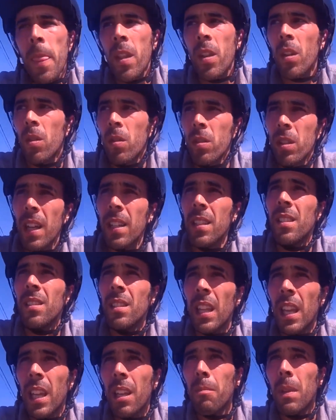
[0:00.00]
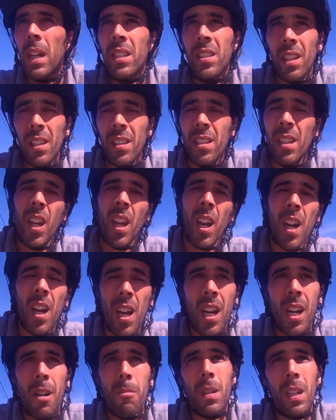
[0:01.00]
So it doesn't take much as a
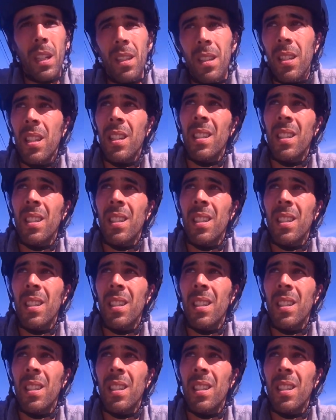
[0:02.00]
car, but